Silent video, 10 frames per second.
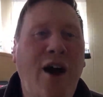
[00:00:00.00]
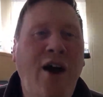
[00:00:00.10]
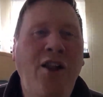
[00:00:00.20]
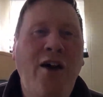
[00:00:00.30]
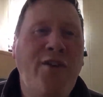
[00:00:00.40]

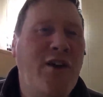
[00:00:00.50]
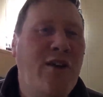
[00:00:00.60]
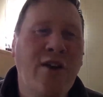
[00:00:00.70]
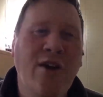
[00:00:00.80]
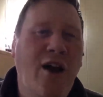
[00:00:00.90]
I love
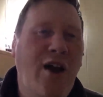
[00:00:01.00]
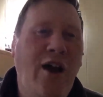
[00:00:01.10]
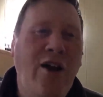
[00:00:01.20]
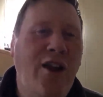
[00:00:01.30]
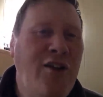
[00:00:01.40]
it.
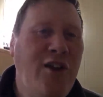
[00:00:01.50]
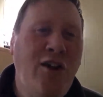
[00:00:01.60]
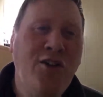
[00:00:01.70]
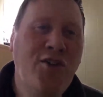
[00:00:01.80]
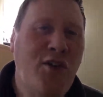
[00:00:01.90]
London
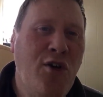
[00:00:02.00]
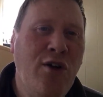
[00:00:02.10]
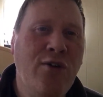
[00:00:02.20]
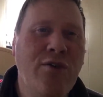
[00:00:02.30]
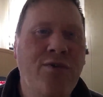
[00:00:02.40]
Old
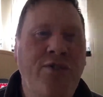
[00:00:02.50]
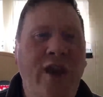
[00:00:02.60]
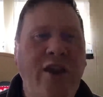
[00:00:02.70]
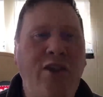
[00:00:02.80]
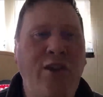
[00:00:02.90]
School,
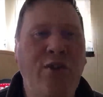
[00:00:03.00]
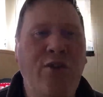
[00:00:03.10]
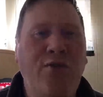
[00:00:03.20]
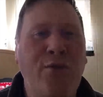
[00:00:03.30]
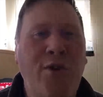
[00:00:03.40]
thank you
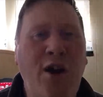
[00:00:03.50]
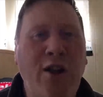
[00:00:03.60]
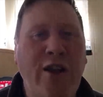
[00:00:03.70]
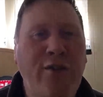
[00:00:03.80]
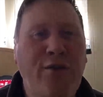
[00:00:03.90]
from
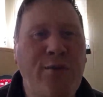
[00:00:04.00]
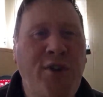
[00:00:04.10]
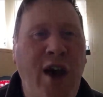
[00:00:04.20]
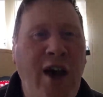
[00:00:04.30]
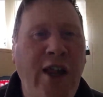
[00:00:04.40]
calling in from
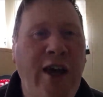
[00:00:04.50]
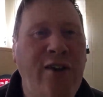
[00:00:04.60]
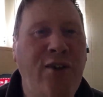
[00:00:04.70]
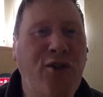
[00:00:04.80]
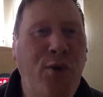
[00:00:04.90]

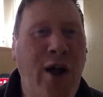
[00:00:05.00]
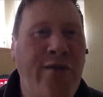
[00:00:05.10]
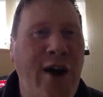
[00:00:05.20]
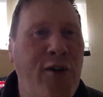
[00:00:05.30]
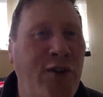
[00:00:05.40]
Thailand. You're
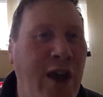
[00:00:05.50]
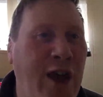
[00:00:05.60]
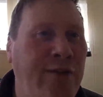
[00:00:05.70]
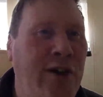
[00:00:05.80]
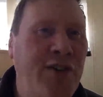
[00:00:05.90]
12 hours
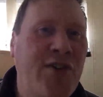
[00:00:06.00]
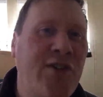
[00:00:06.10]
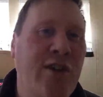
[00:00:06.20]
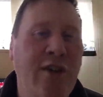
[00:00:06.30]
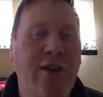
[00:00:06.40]
ahead of us,
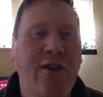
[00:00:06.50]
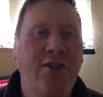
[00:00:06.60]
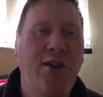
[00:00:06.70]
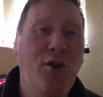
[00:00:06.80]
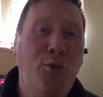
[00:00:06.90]

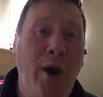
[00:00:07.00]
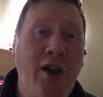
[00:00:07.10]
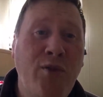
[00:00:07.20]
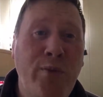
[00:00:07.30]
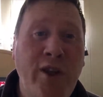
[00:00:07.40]
so it's
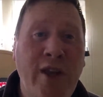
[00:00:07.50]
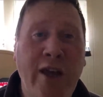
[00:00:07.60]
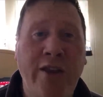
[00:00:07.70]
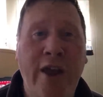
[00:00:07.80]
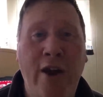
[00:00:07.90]
past
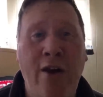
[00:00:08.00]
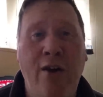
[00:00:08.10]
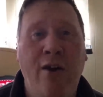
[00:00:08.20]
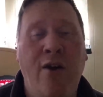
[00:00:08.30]
midnight there.